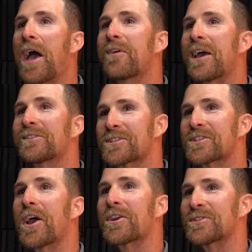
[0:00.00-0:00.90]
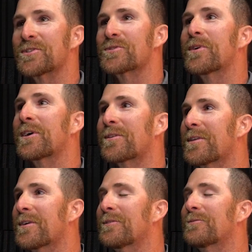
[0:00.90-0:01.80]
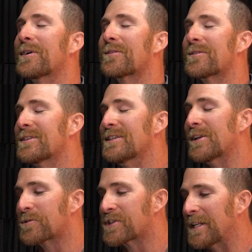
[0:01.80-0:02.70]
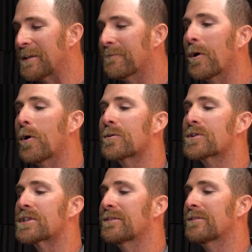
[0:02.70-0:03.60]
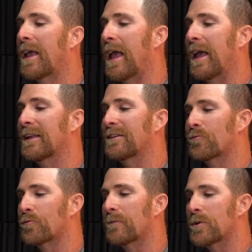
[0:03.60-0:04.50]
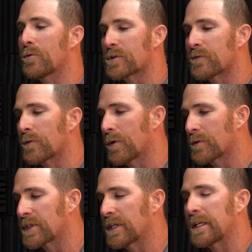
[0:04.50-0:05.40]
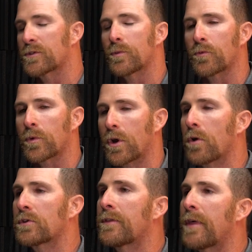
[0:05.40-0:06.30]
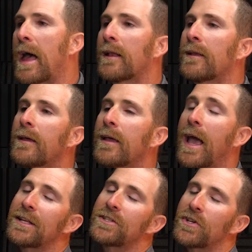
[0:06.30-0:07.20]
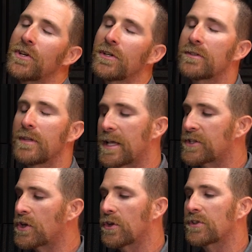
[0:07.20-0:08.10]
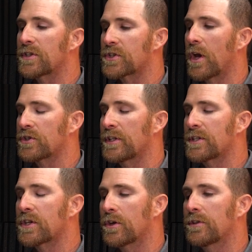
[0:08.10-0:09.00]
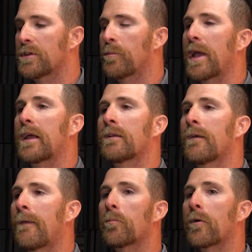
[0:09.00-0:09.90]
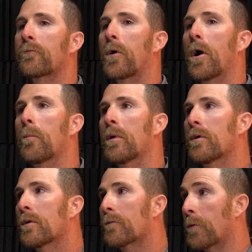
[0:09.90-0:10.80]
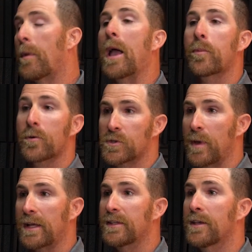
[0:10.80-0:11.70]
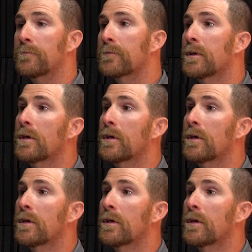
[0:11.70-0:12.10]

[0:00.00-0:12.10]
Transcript: had discussions with city folks and reviewers for those cities with regard to that. And it's a good discussion. It's a good debate. But from my perspective,